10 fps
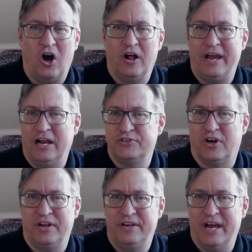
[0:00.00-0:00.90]
all hands
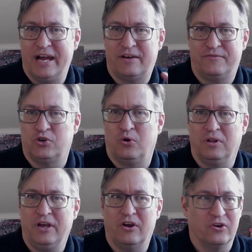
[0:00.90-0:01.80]
on deck,
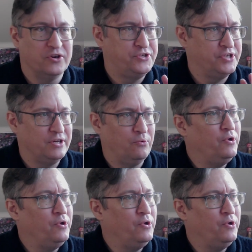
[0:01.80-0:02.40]
totally urgent.